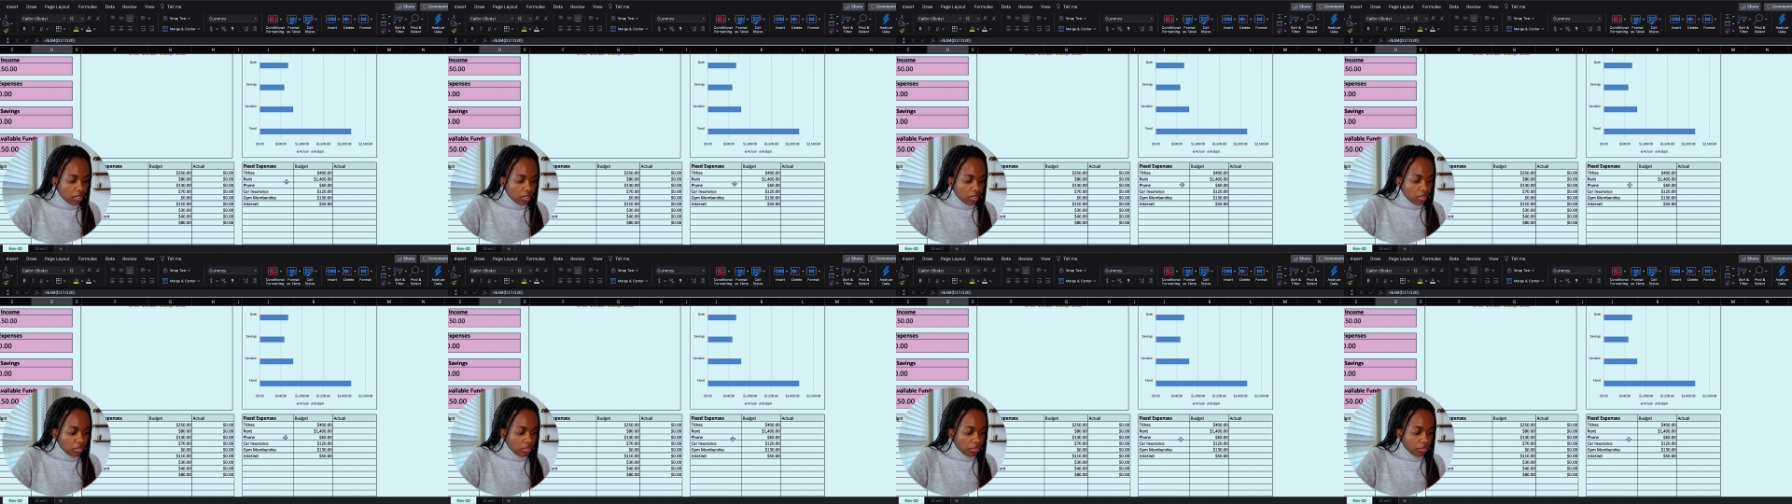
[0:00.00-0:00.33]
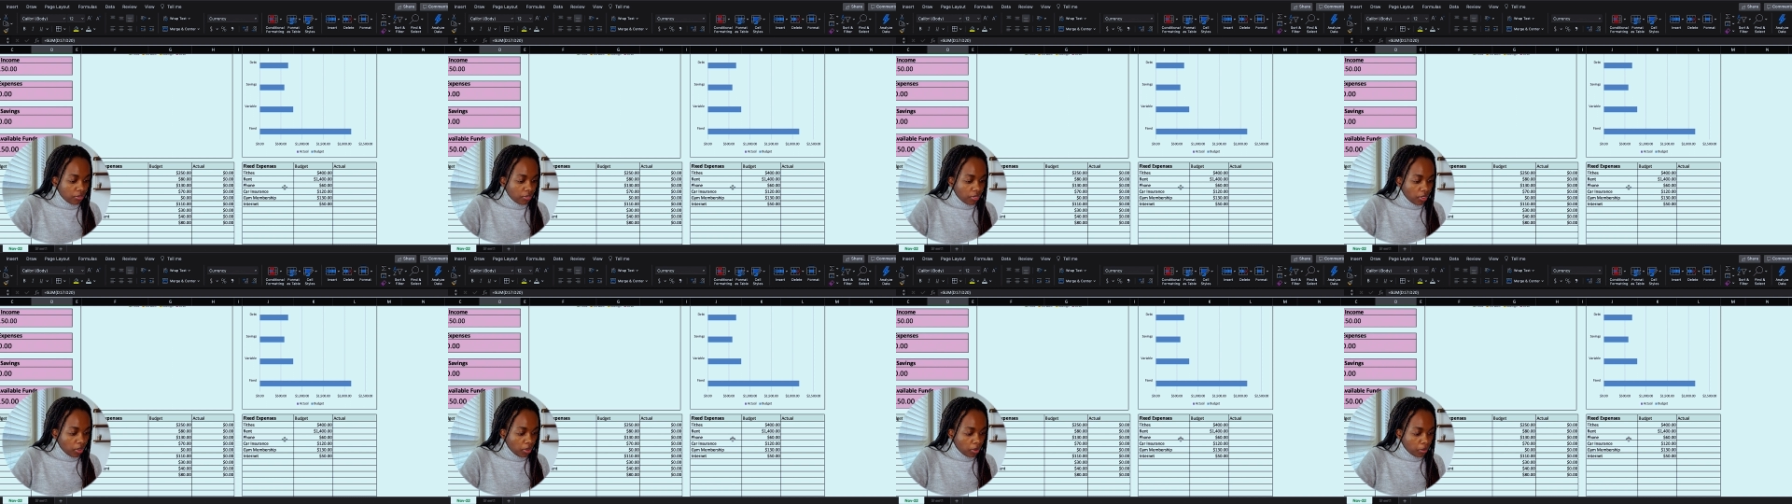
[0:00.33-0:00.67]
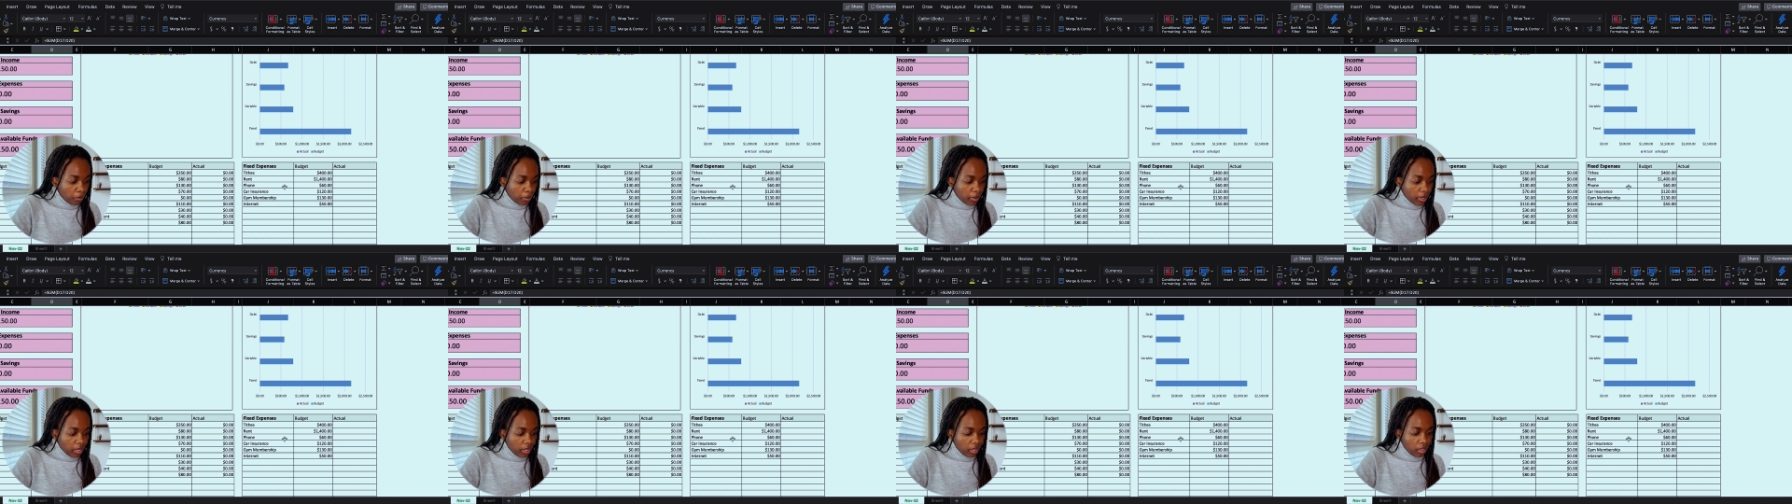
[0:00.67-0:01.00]
phone
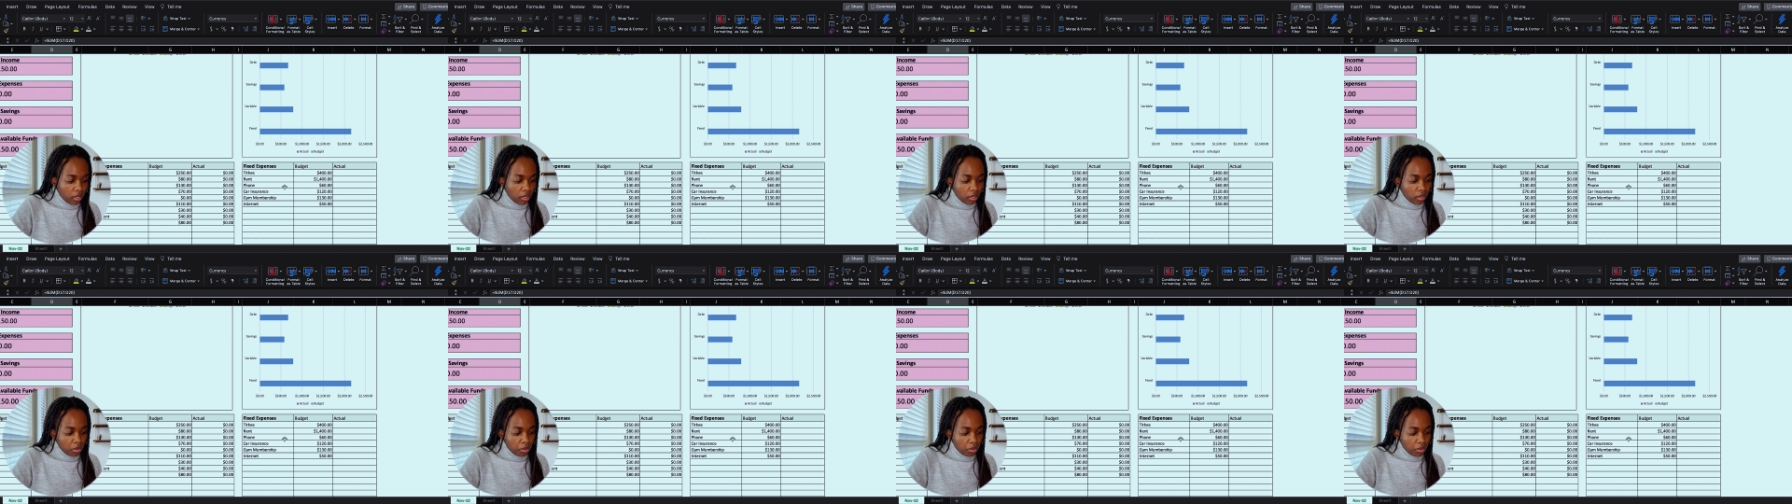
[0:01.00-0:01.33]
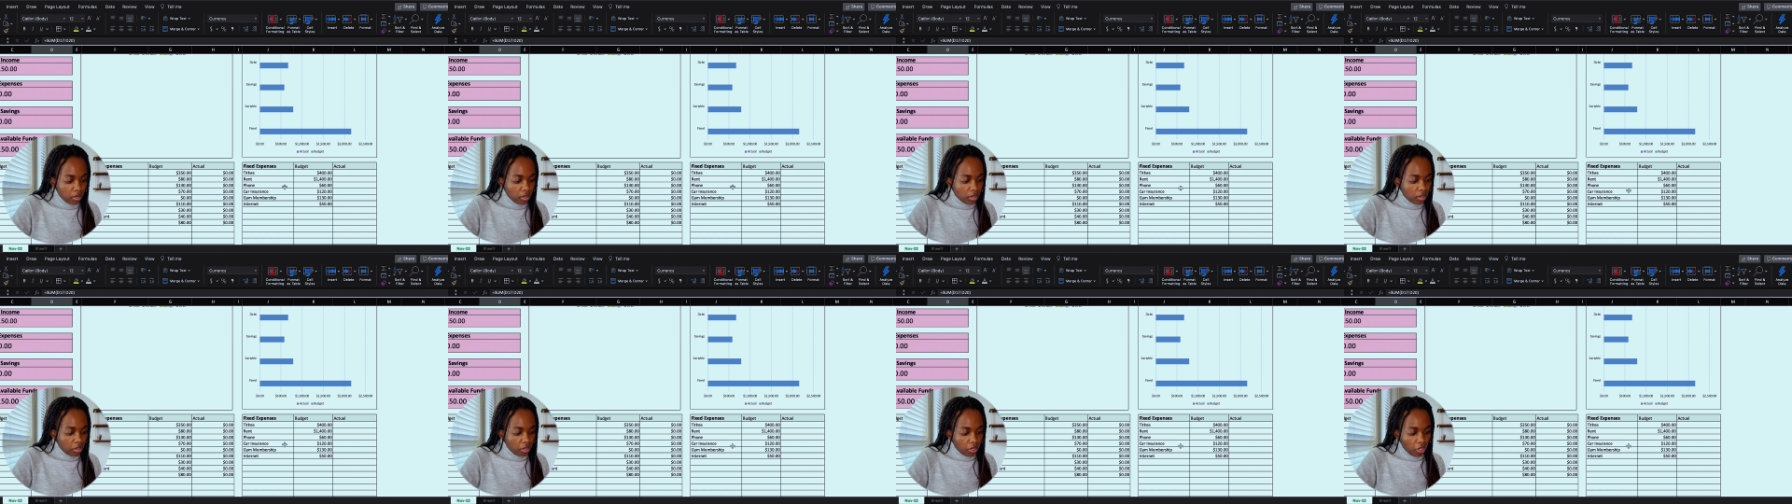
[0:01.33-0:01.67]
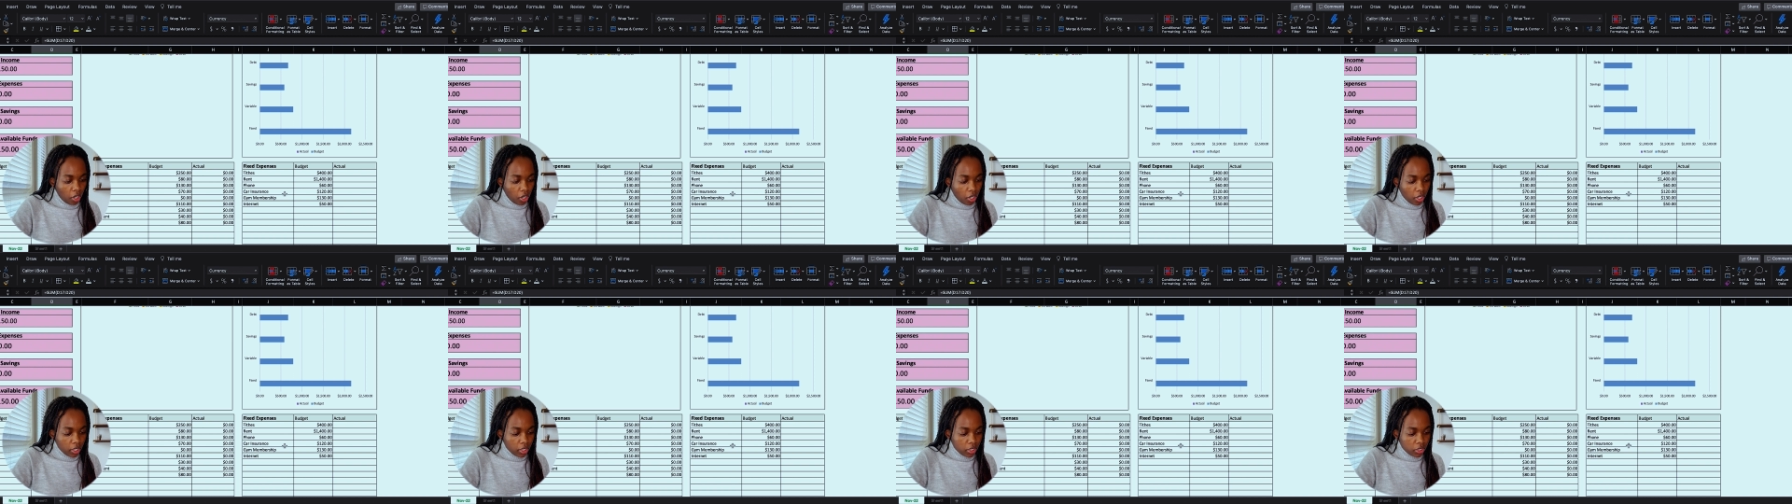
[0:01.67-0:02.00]
bill,
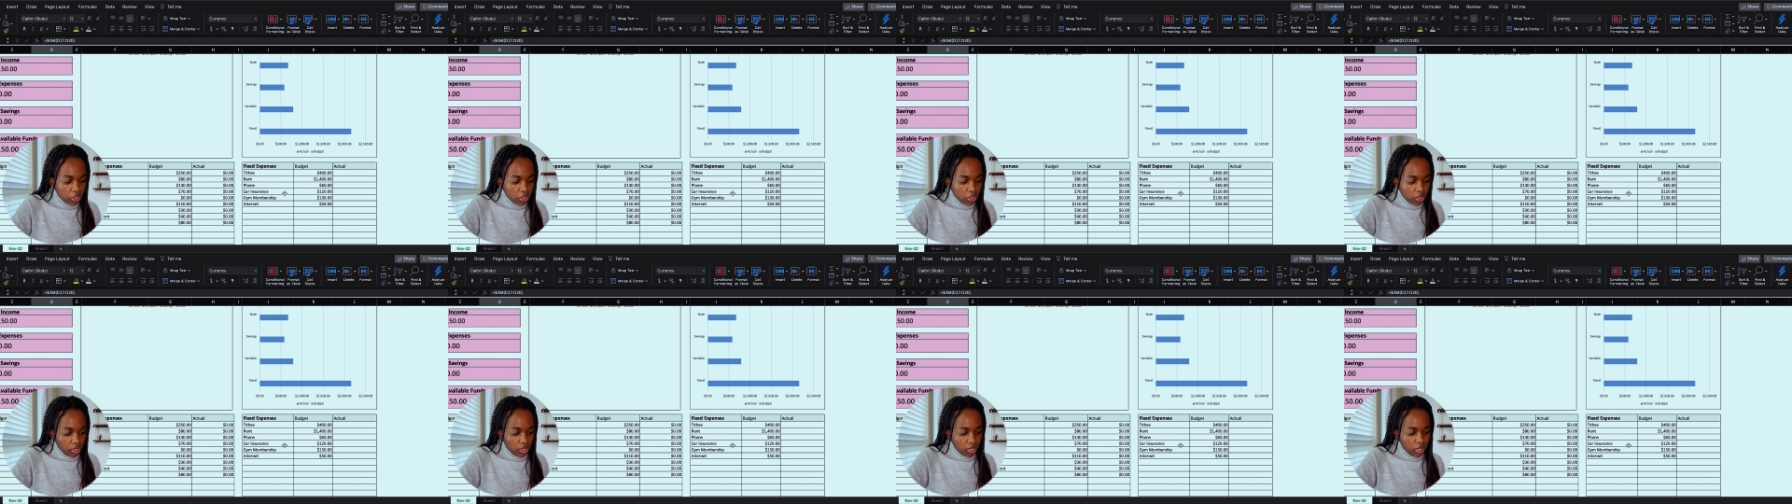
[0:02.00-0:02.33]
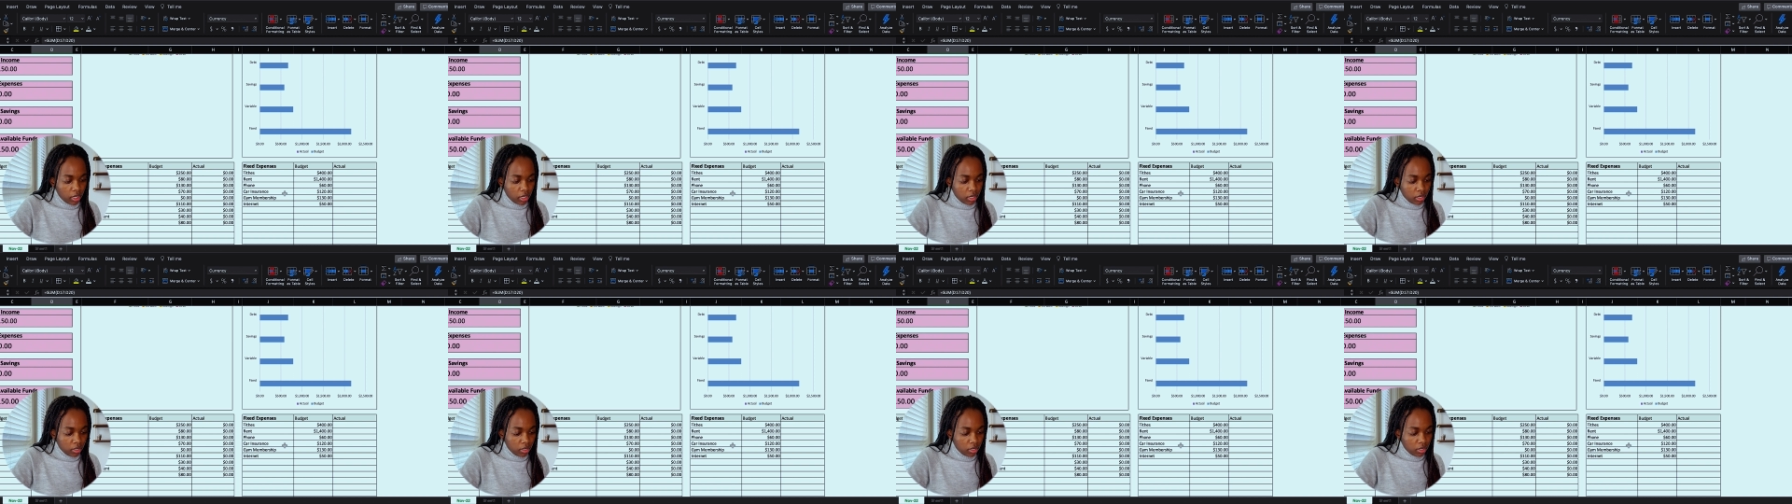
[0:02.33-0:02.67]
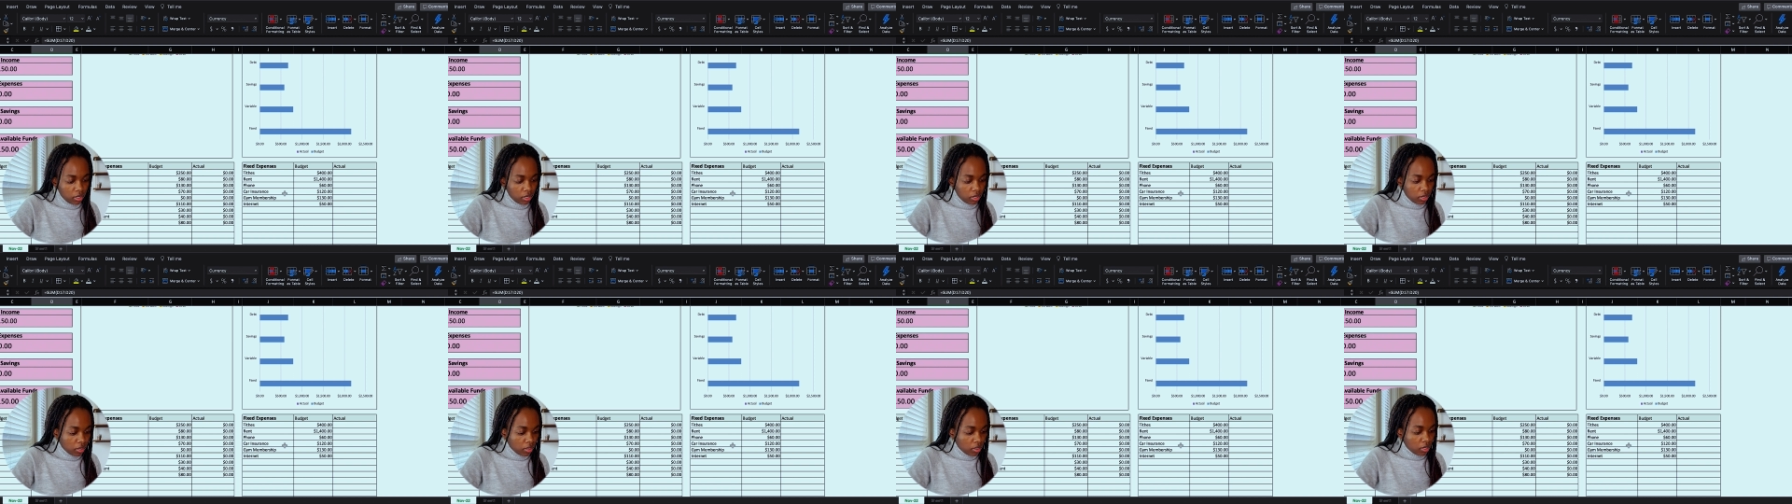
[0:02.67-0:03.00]
car insurance,